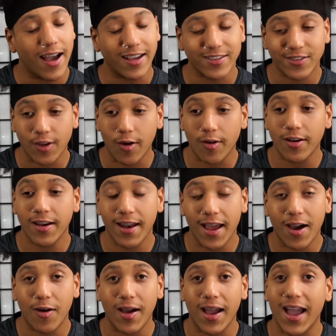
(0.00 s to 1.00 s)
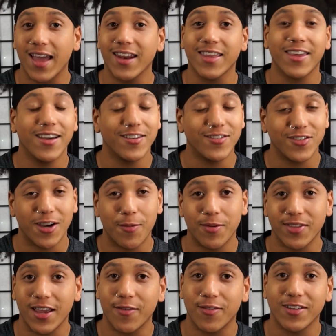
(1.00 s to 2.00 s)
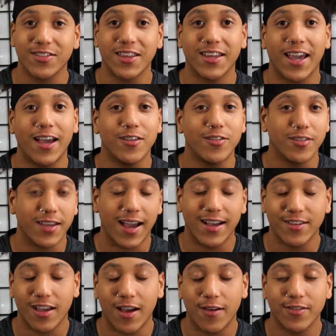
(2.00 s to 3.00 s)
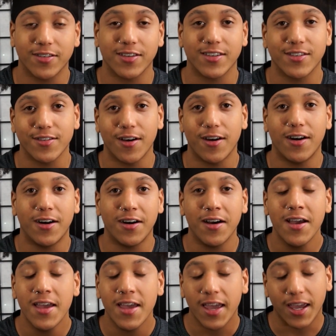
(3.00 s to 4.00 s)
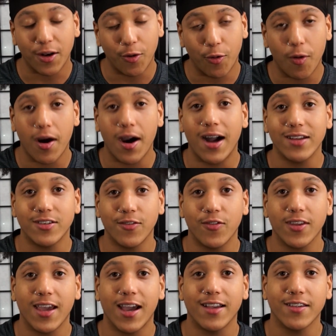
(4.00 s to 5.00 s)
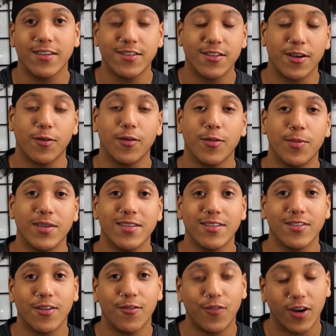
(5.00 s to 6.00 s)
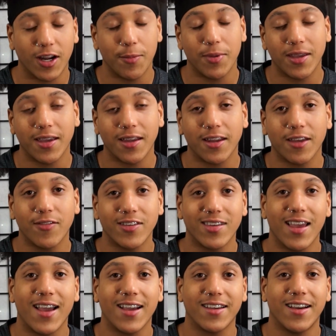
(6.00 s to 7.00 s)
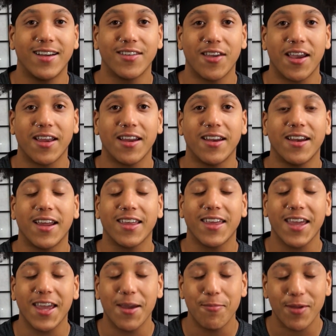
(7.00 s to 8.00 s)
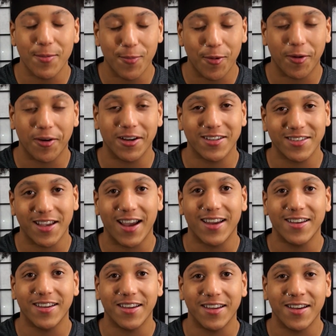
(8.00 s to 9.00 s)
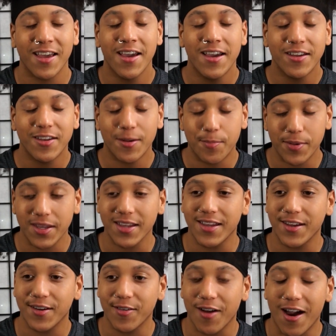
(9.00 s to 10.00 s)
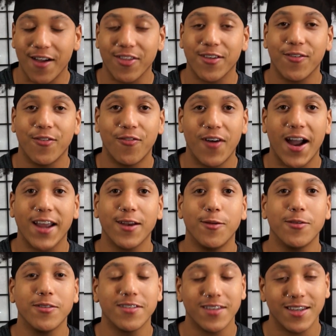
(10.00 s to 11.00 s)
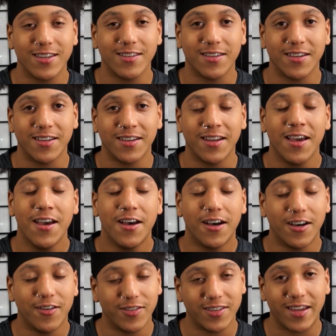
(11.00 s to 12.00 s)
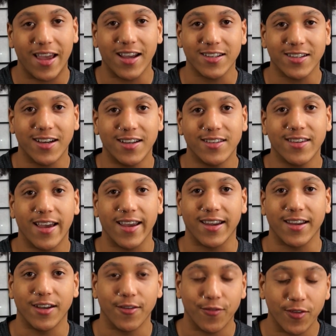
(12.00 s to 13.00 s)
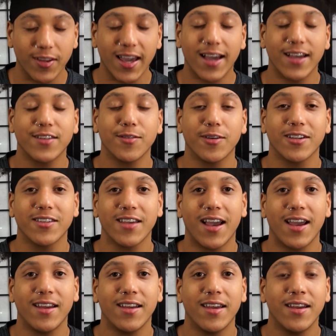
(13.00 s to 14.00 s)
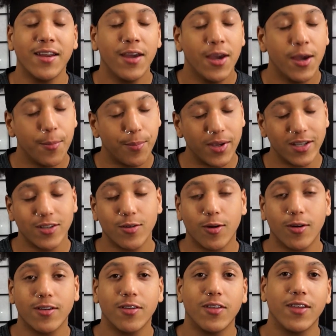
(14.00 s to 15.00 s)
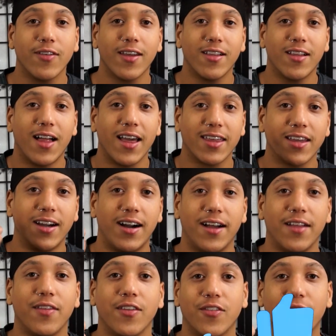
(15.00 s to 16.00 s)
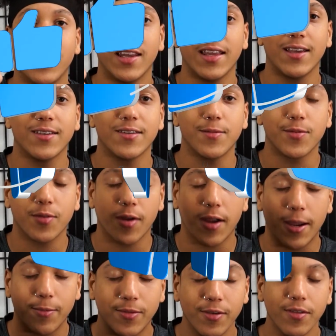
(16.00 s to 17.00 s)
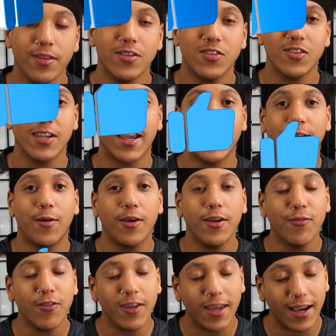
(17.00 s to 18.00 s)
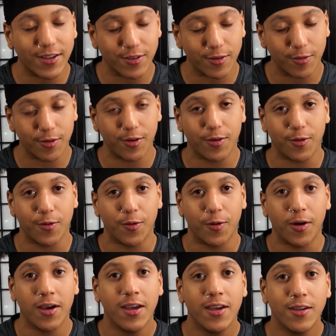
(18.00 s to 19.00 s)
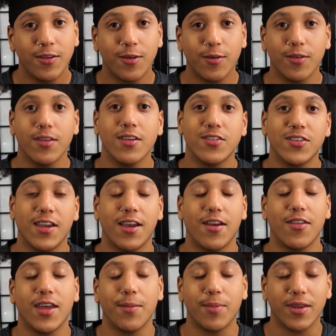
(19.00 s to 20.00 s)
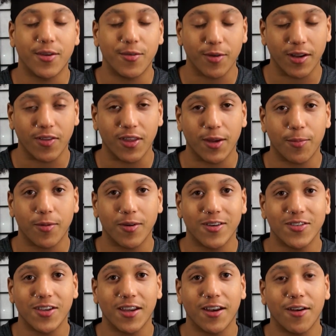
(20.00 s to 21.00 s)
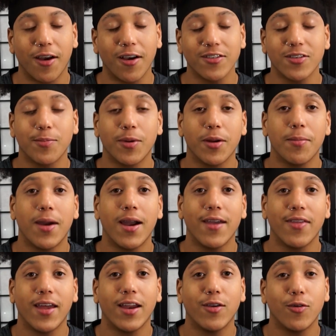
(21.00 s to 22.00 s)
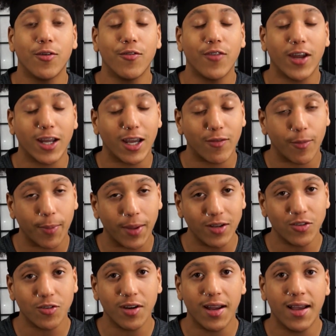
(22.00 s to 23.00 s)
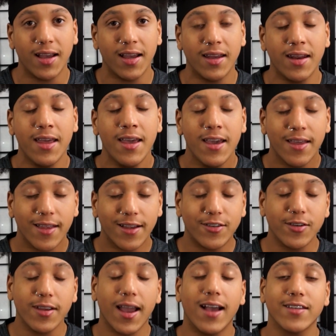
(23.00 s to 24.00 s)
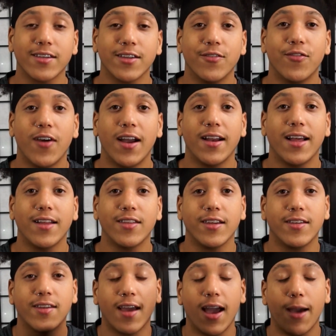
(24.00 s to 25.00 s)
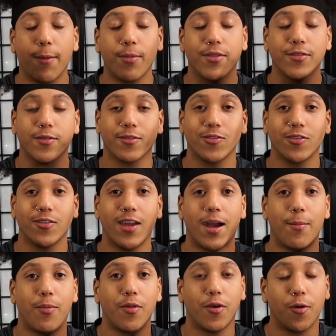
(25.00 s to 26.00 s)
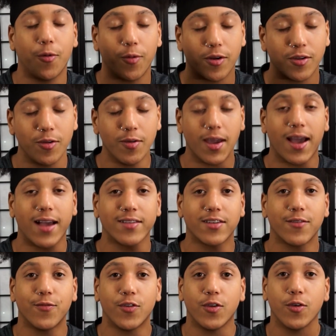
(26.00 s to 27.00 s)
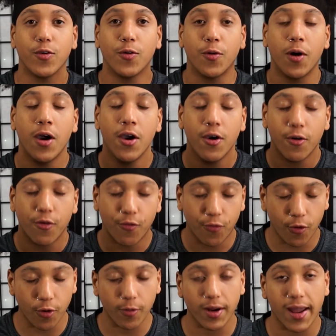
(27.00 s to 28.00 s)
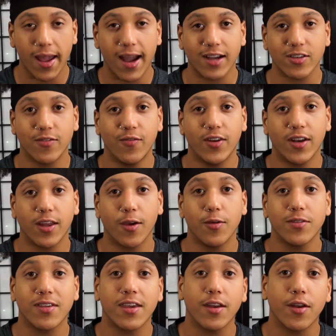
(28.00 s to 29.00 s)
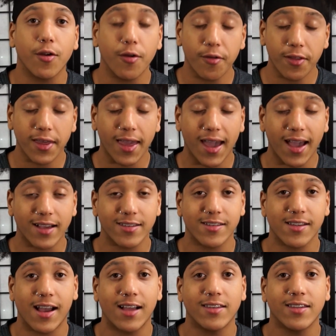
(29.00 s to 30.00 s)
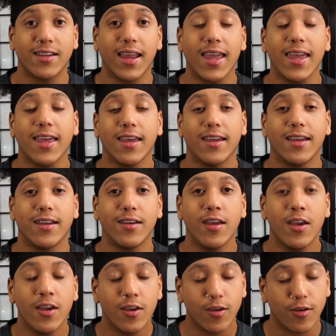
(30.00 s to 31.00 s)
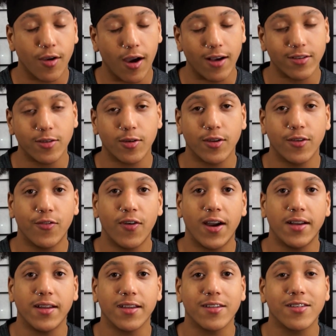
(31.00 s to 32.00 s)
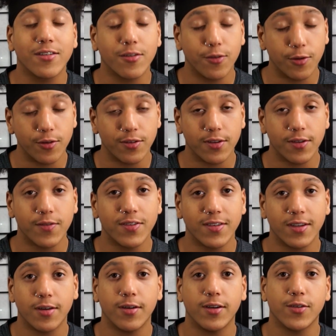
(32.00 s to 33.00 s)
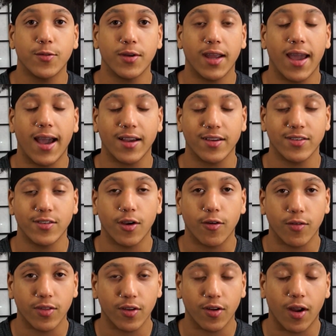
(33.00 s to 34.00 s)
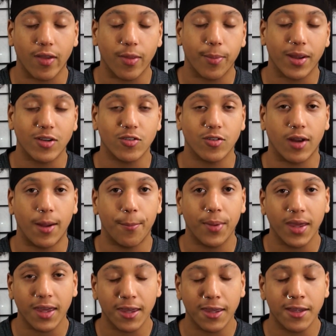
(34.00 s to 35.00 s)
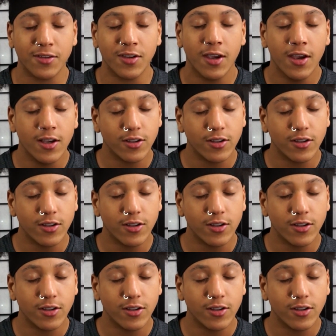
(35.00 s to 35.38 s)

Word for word: I started out, I had to catch up with everything, as you guys obviously saw and watched if you guys have stuck with me since the very beginning of Attack on Titan, and I can't be more excited to be here on the final season of Attack on Titan. If you guys are excited, be sure to leave a like on this video, subscribe to this channel if you guys are new to this channel, that'd be greatly appreciated. Also bear in mind that I do in fact have a Patreon that you guys can find at the top of the description down below, where you guys can view full reaction videos to get early access content, and you also can find exclusive series reactions over there on the Patreon page.